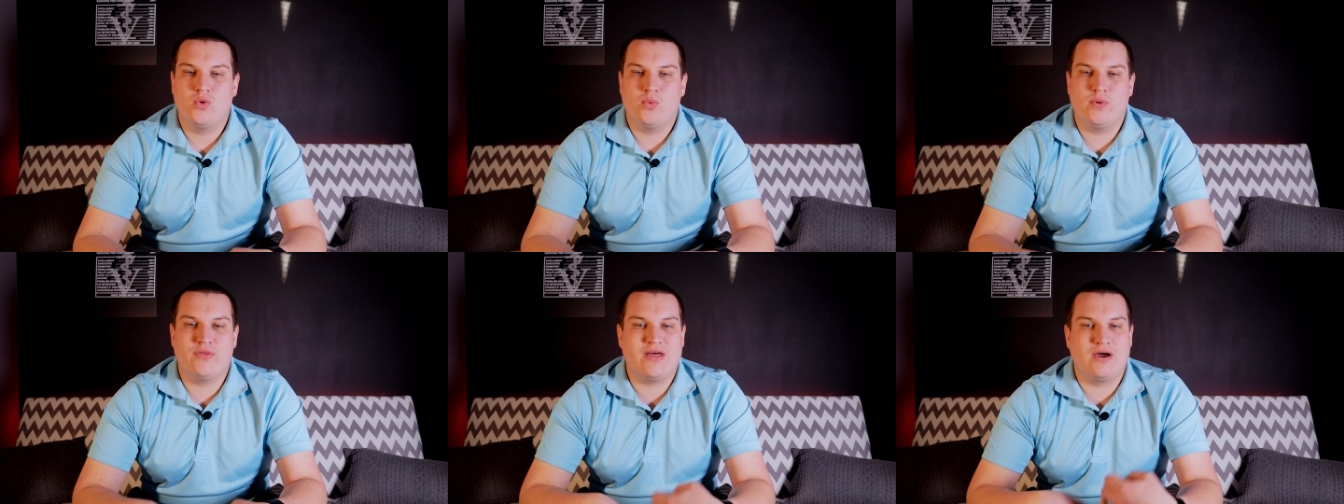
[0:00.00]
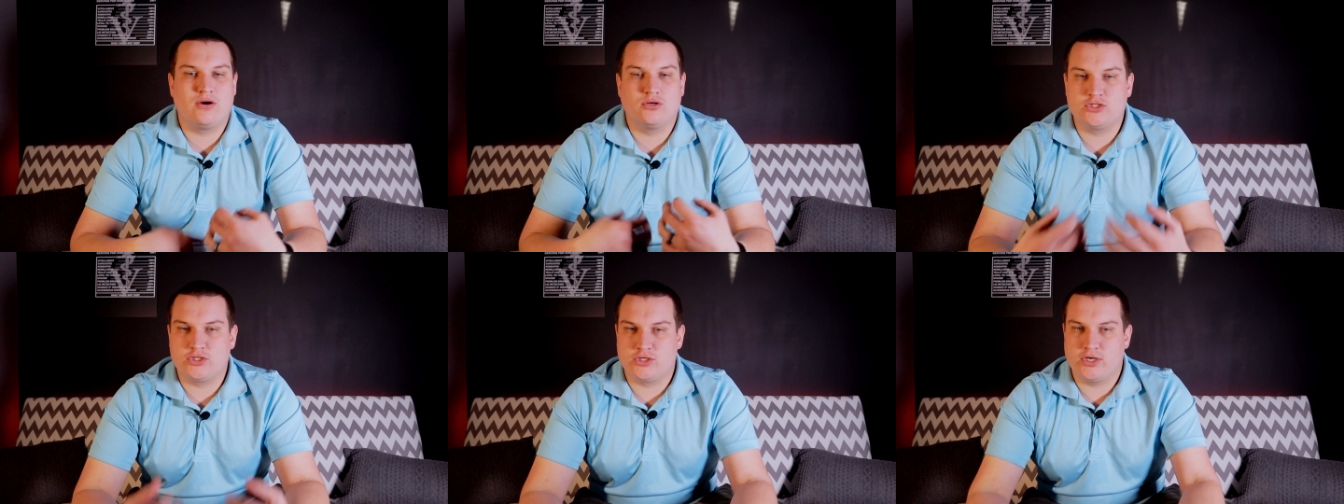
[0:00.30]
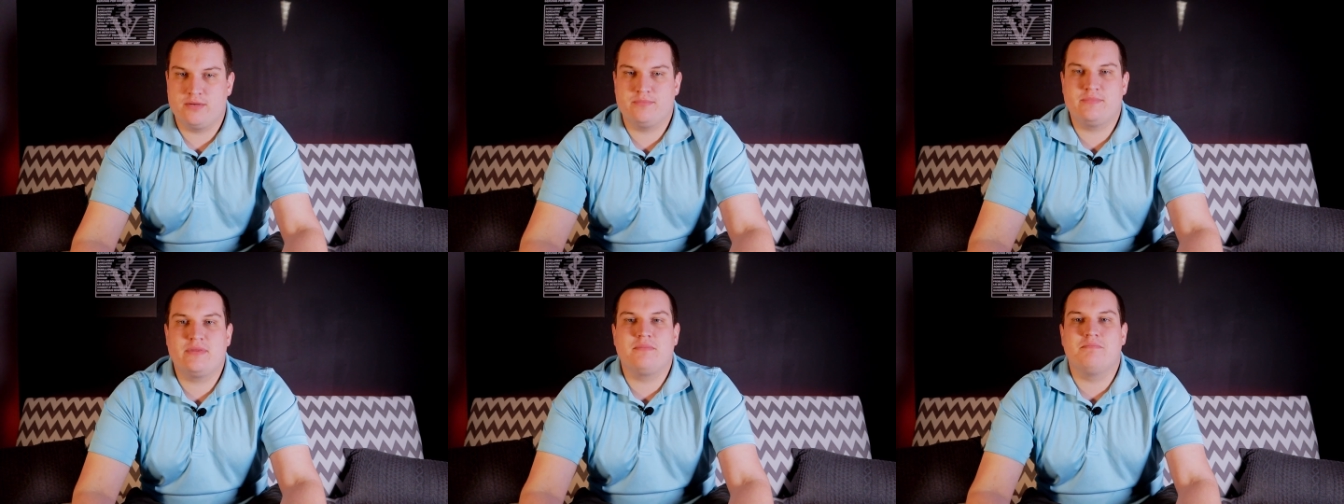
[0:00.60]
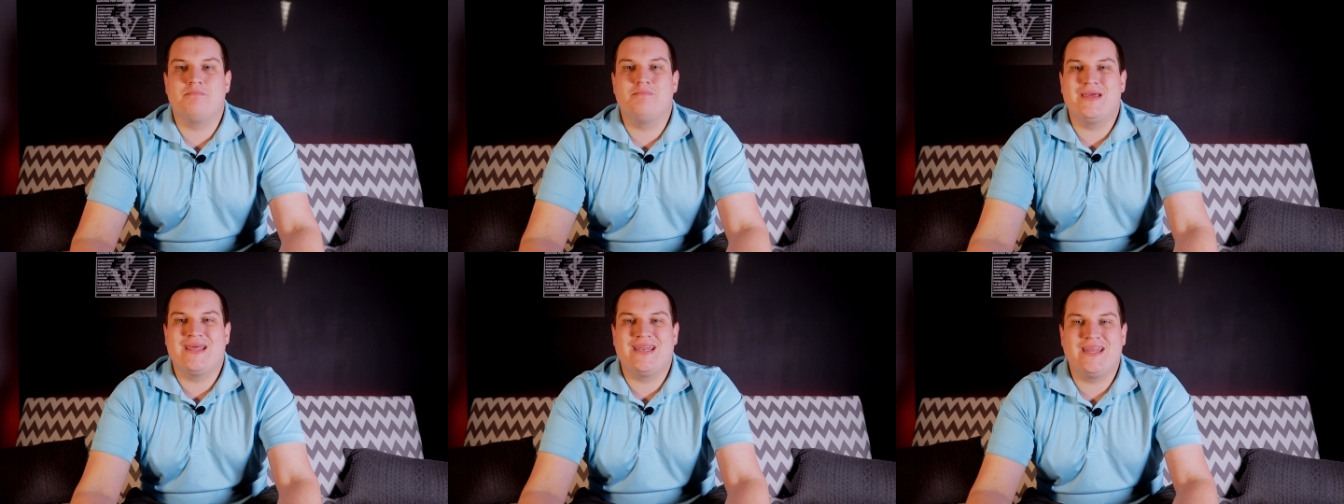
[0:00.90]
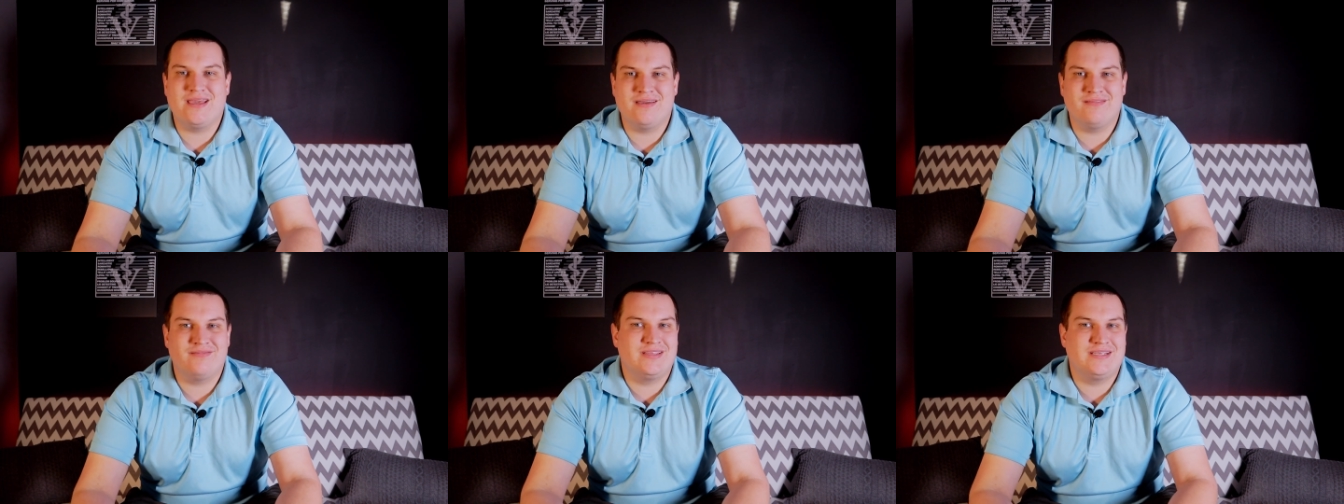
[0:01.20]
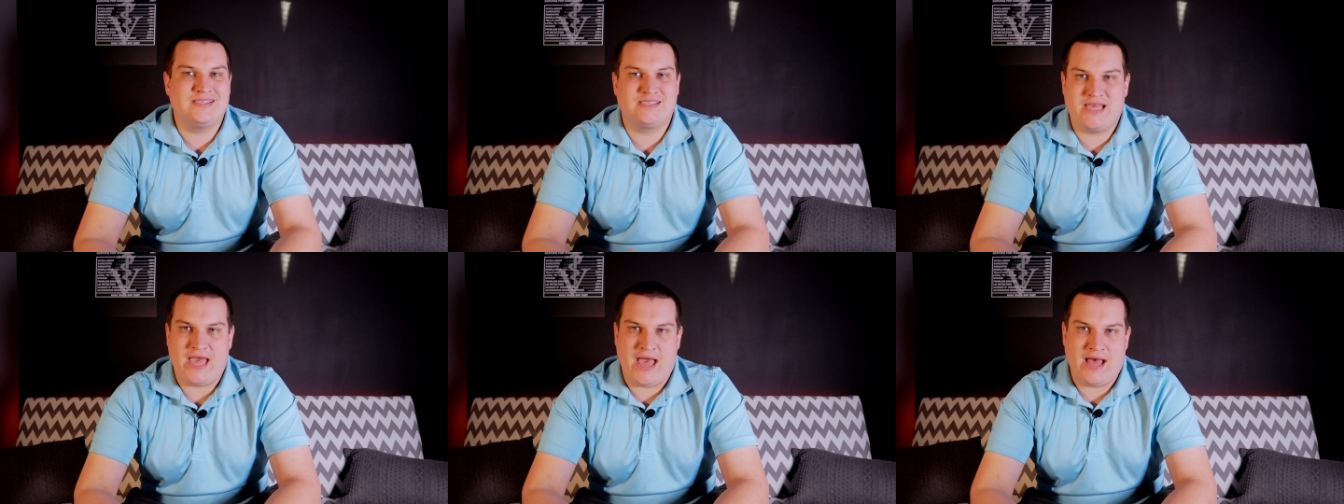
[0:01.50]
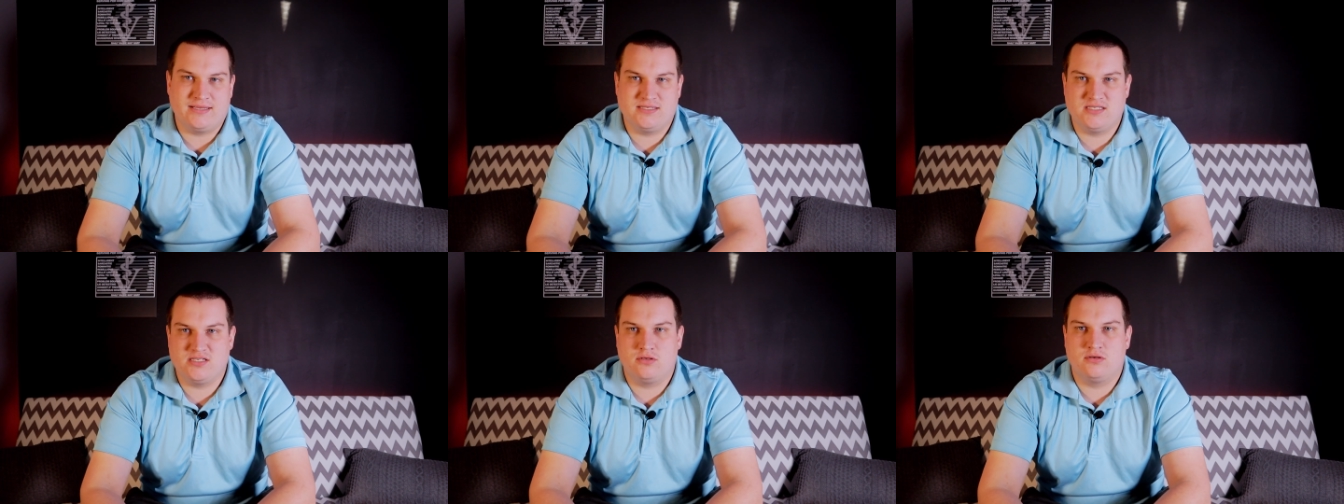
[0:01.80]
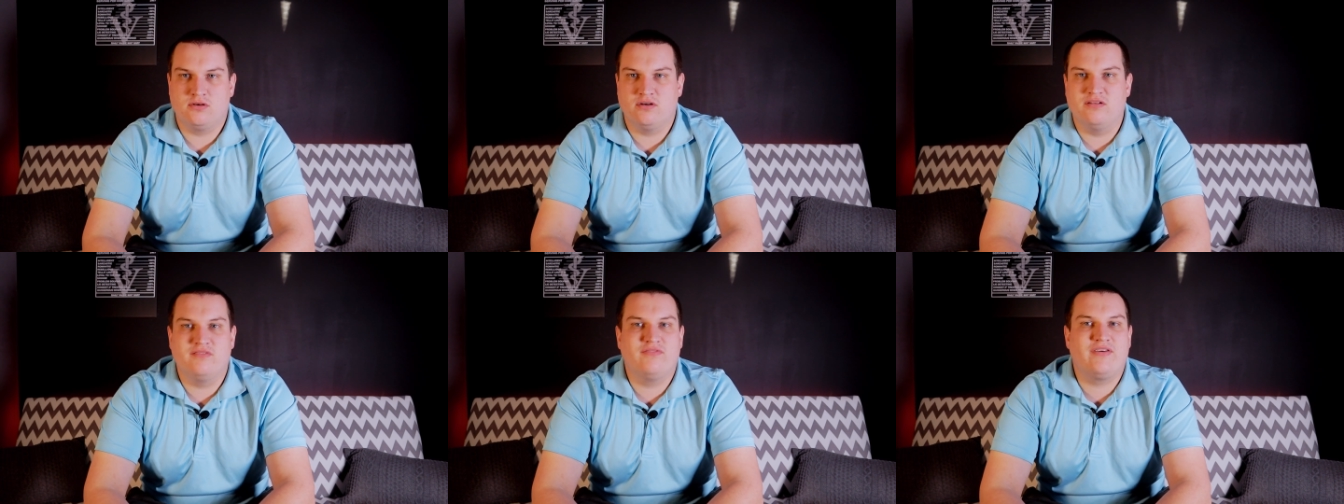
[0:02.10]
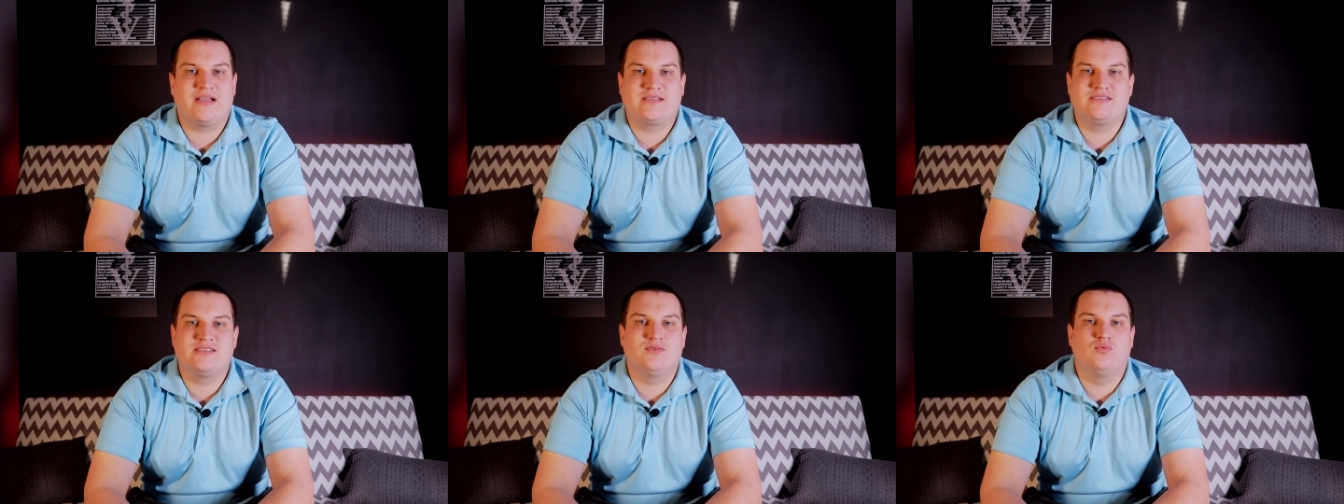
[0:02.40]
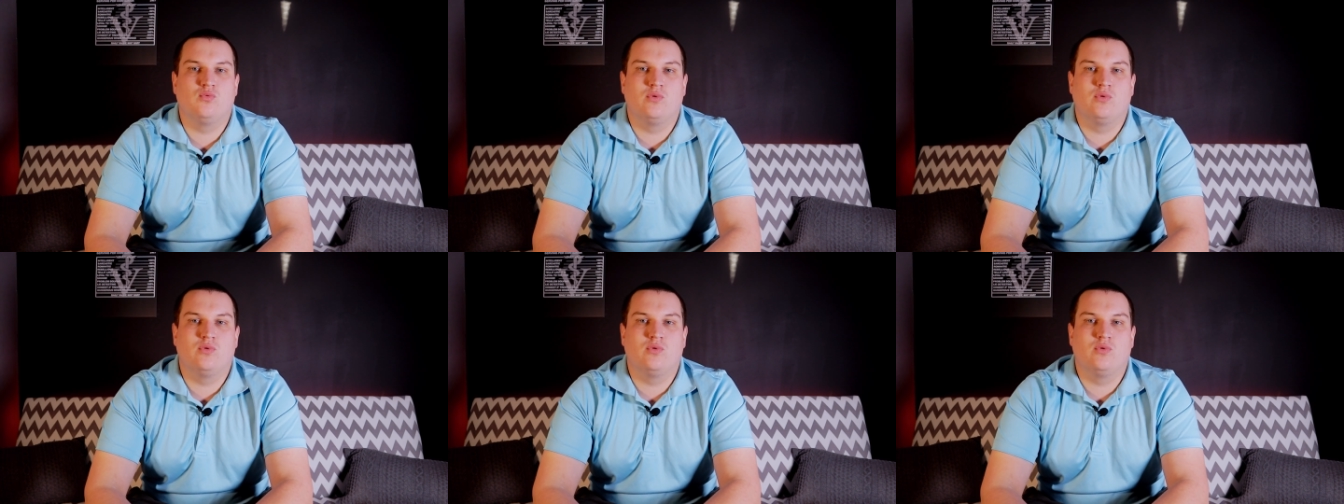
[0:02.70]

without treatment, many of these cats that are infected